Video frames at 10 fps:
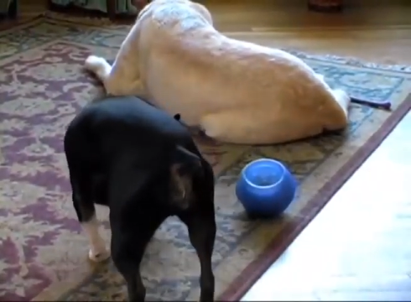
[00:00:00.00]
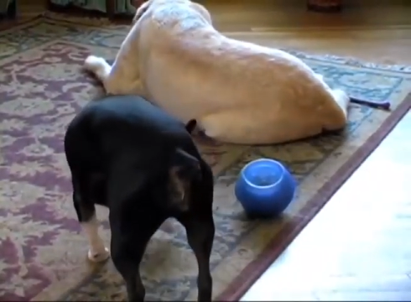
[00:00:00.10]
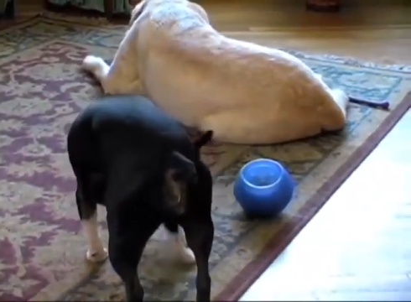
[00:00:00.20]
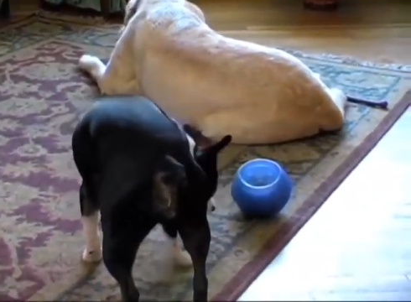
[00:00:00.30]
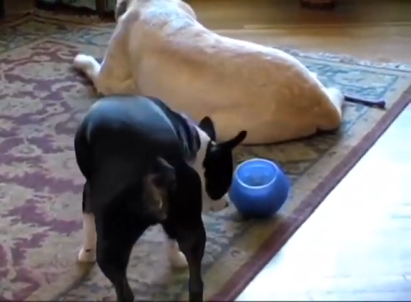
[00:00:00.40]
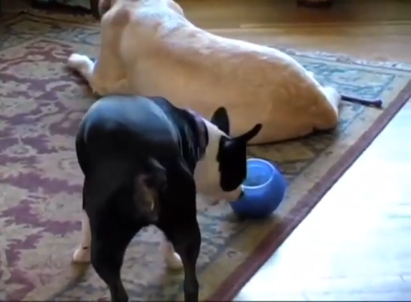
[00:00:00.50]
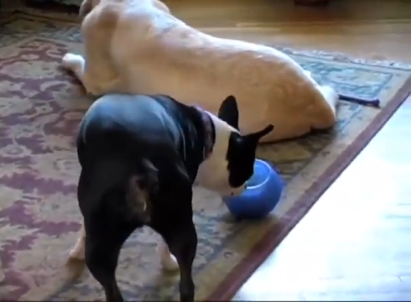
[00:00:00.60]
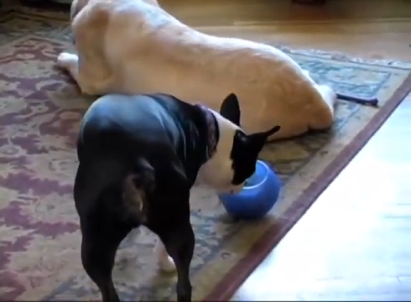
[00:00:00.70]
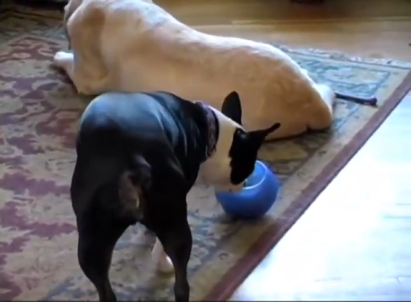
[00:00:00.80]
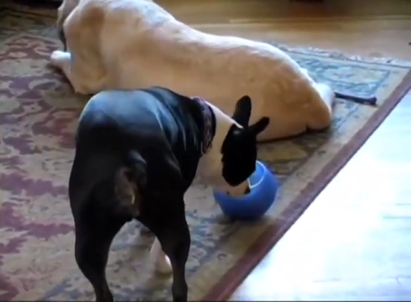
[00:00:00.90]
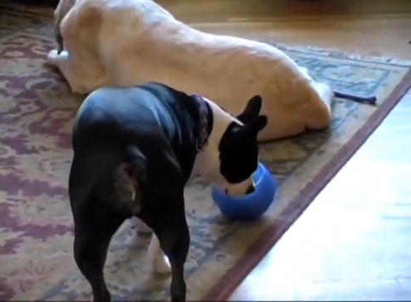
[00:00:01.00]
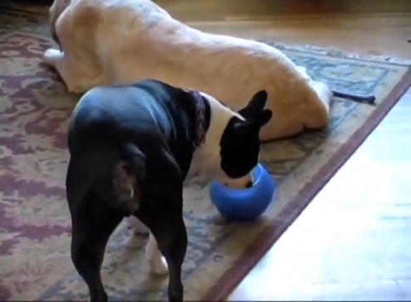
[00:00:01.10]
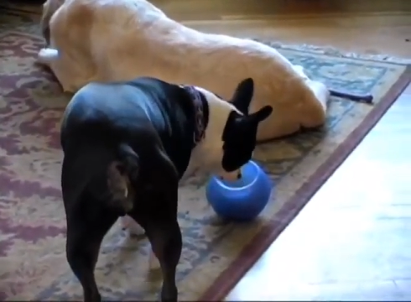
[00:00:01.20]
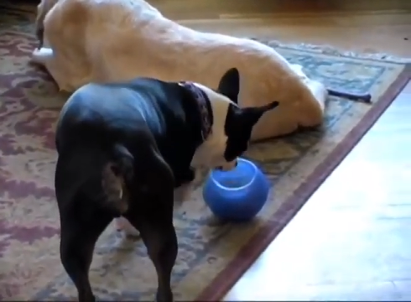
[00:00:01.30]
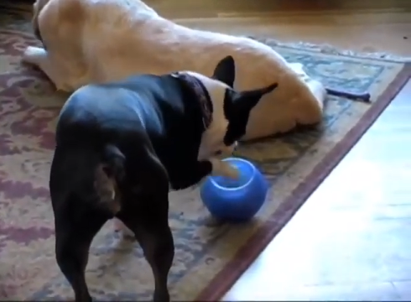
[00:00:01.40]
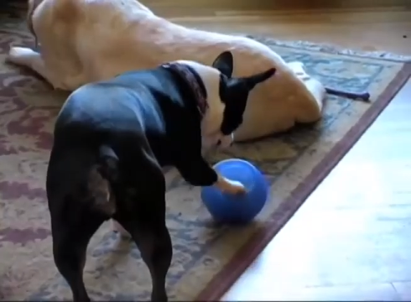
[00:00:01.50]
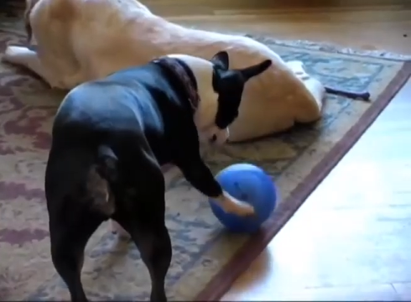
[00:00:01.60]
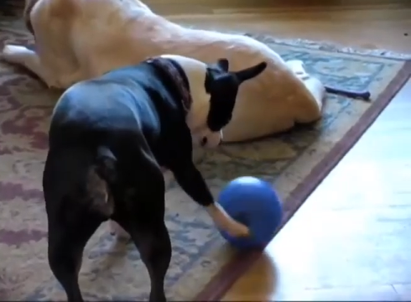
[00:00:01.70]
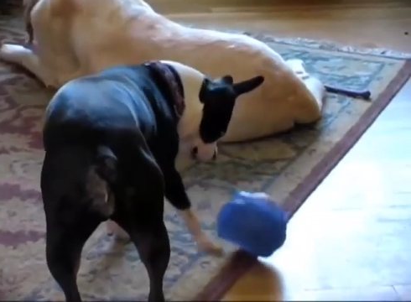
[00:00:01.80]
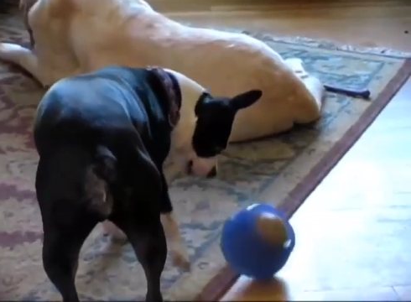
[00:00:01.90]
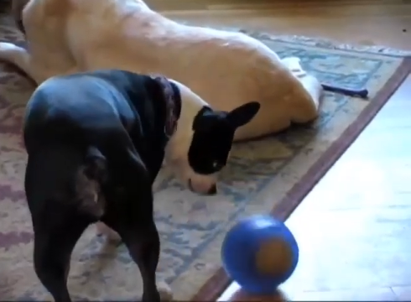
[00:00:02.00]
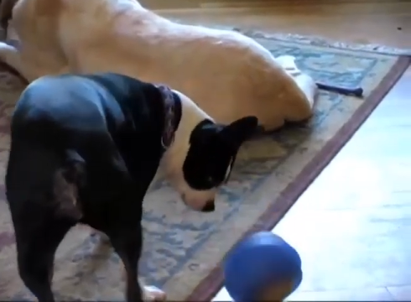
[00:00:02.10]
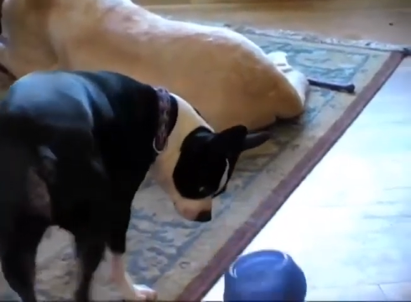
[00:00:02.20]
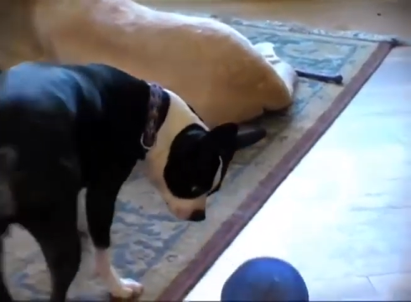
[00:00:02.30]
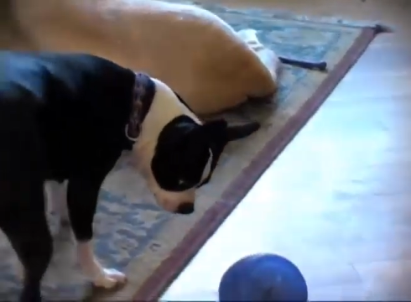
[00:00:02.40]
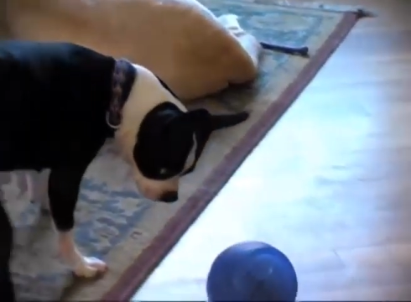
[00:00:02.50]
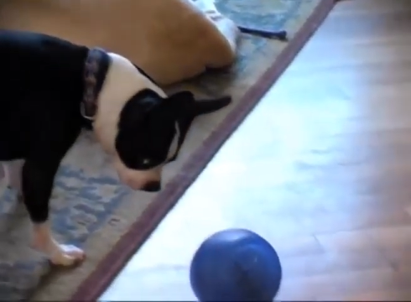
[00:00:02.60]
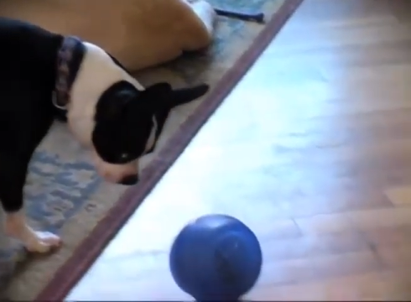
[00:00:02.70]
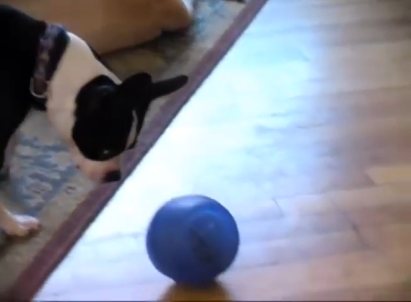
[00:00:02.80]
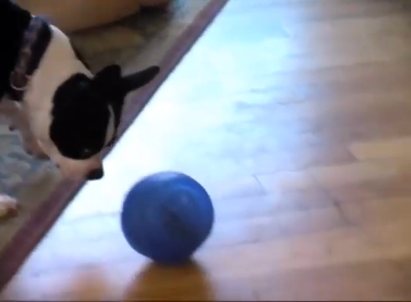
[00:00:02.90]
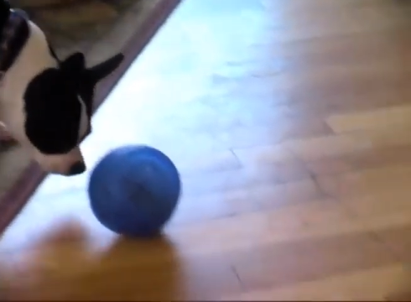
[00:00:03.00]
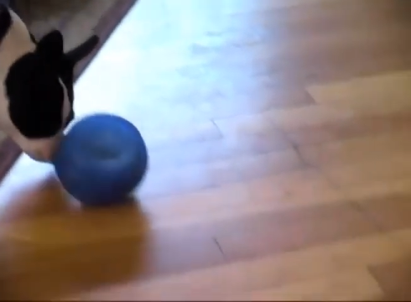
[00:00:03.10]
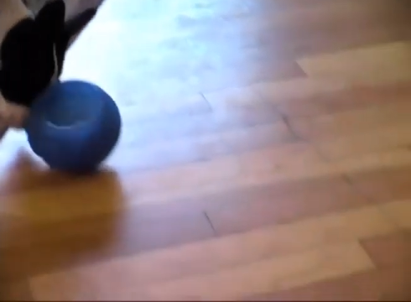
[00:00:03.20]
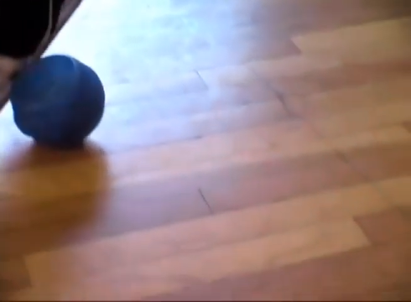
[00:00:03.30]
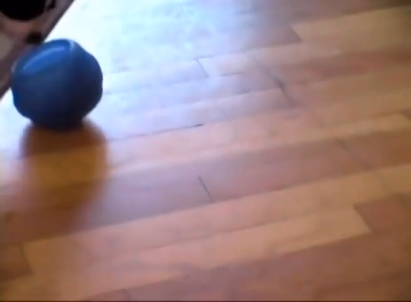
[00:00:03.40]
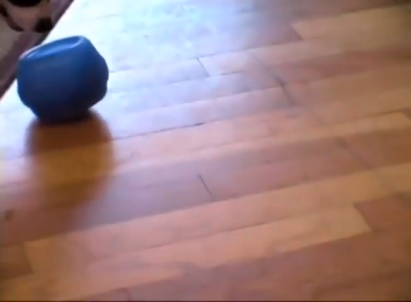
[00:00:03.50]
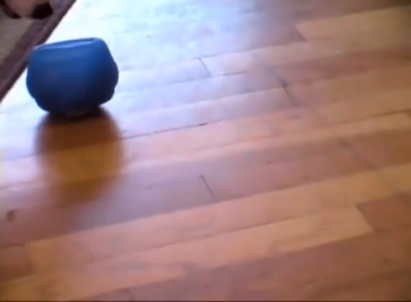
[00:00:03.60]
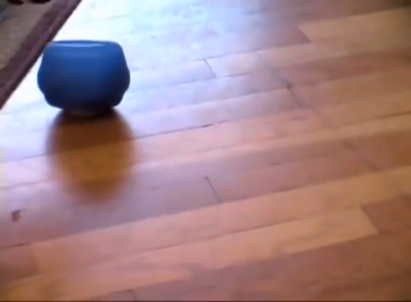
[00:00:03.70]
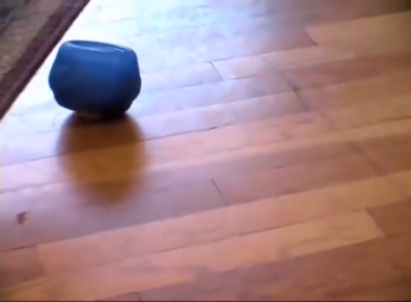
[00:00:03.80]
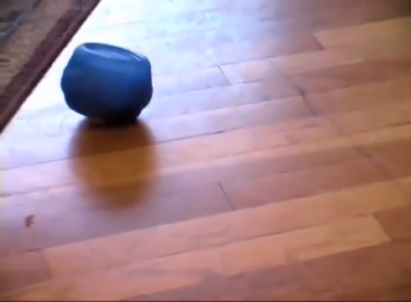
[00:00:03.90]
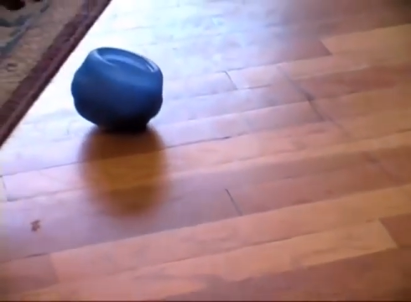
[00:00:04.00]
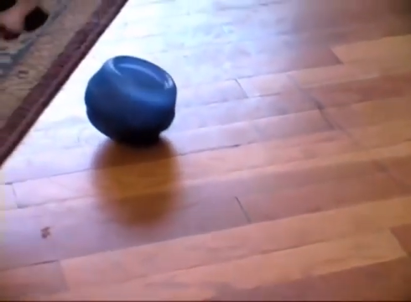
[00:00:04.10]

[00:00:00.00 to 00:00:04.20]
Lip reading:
(no speaker visible)